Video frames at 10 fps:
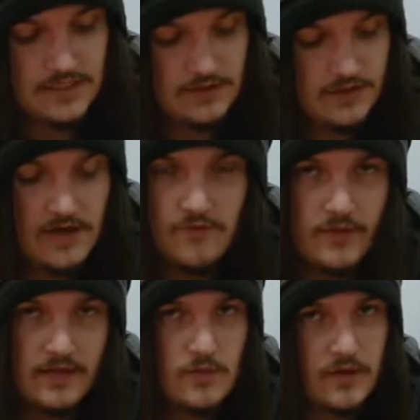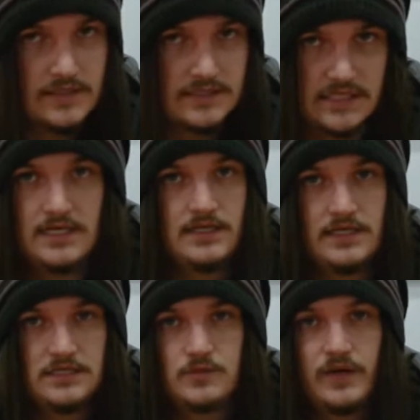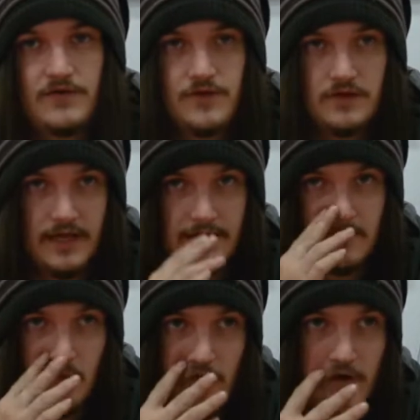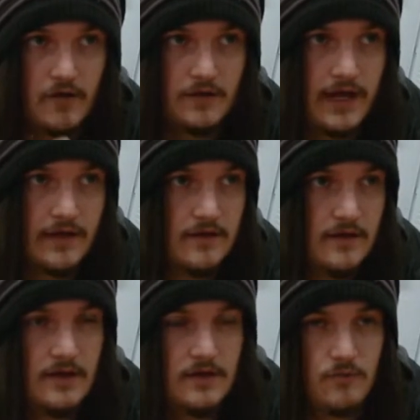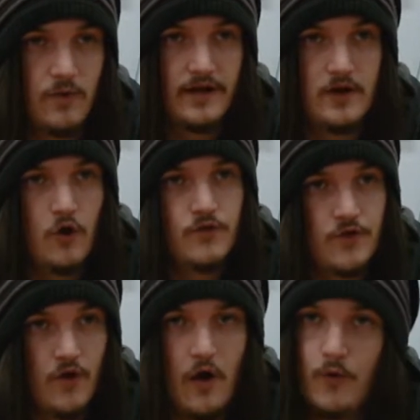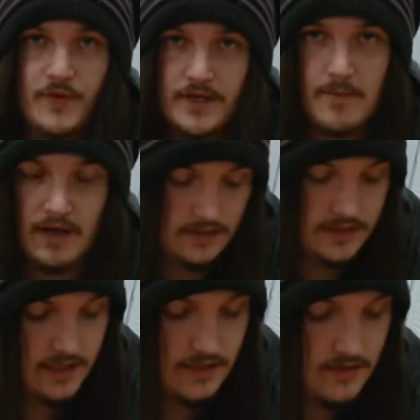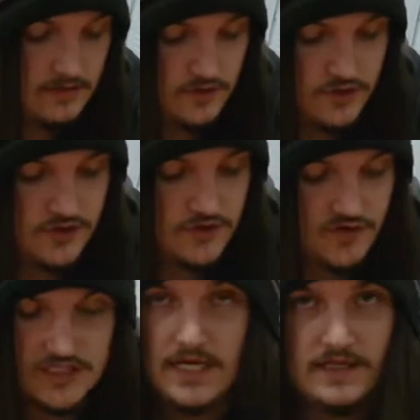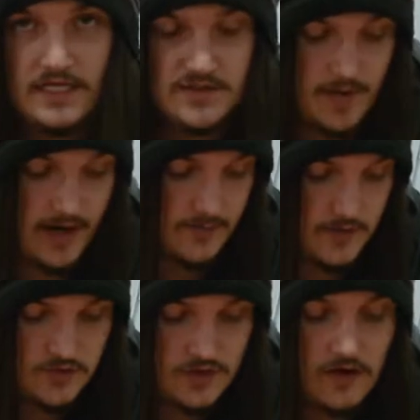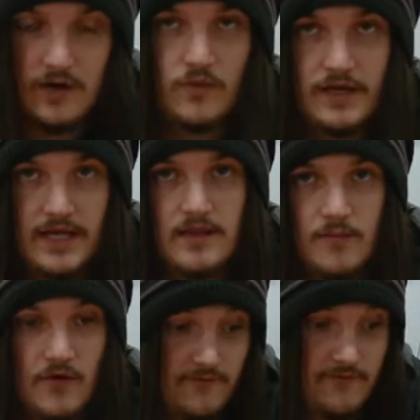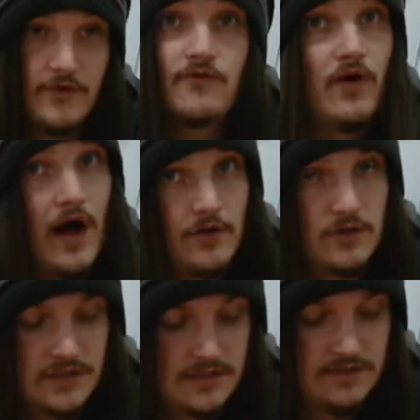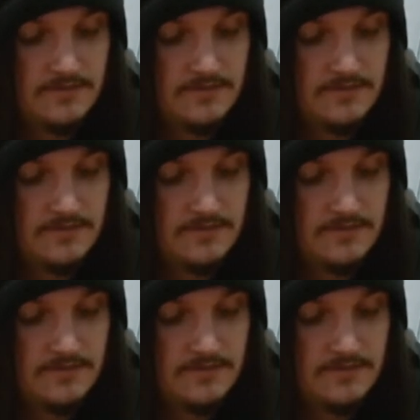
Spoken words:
you never really want to see these. Whenever you want to when you're opening mulliganing, you just send these back because you kind of want to get them off the Vados.